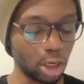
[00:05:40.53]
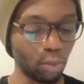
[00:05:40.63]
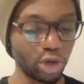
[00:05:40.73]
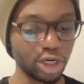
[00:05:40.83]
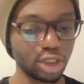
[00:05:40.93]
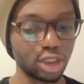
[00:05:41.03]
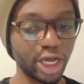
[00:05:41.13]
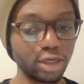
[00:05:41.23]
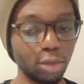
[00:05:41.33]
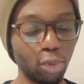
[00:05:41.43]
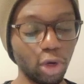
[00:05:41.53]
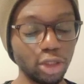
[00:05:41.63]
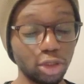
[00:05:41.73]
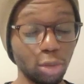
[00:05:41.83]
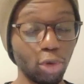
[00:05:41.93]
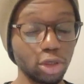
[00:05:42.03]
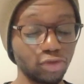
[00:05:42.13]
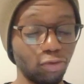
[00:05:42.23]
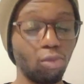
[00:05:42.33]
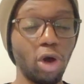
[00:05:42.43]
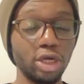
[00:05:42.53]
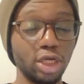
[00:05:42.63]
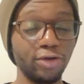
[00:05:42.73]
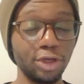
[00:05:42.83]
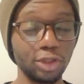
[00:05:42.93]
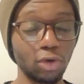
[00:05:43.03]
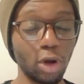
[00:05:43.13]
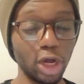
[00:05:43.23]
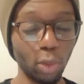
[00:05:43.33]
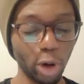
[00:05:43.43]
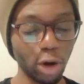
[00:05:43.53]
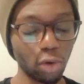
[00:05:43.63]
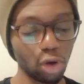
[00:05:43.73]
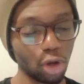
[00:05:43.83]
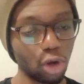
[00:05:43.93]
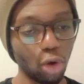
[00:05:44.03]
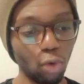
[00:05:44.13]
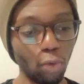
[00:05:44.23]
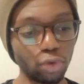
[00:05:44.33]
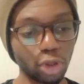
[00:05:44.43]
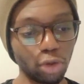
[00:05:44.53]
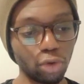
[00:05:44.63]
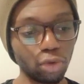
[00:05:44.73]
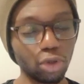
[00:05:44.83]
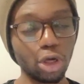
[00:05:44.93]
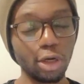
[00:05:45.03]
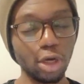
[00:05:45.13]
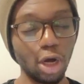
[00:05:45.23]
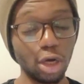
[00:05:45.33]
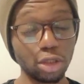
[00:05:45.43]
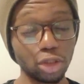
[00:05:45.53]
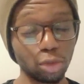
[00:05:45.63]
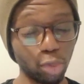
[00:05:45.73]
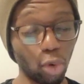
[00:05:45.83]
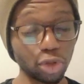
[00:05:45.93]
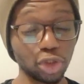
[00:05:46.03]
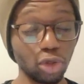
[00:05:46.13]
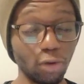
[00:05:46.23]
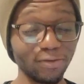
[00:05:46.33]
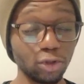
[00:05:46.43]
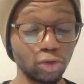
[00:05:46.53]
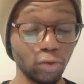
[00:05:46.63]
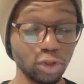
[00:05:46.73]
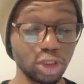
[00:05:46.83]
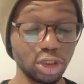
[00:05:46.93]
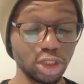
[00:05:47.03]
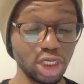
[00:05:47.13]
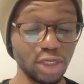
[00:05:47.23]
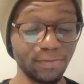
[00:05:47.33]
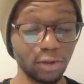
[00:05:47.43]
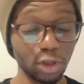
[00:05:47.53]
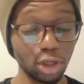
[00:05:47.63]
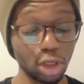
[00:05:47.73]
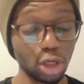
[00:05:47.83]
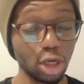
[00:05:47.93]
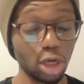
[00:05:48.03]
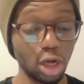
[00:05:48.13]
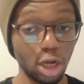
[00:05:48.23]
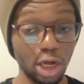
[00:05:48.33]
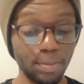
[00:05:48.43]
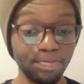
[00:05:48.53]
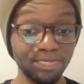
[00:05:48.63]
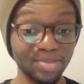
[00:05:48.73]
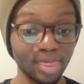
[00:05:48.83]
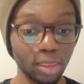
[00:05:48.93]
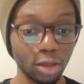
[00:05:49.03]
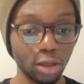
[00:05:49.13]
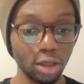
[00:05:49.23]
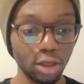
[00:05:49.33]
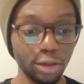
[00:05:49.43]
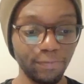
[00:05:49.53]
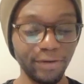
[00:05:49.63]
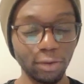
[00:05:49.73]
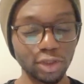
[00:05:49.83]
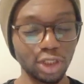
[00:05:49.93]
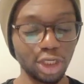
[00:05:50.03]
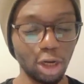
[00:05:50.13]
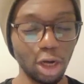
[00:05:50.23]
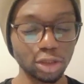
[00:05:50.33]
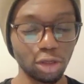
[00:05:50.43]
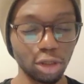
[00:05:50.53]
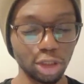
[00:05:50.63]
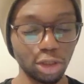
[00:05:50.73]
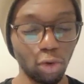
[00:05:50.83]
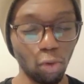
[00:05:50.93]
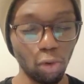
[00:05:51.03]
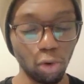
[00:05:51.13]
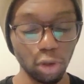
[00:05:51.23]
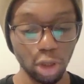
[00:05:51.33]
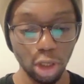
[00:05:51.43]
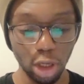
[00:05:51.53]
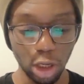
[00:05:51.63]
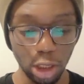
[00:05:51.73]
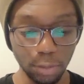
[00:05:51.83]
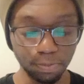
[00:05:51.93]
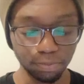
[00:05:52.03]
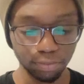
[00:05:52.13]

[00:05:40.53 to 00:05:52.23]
We did get the ball into the box from wide areas quite well, although a large portion of those crosses either um, failed to hit our target or, um,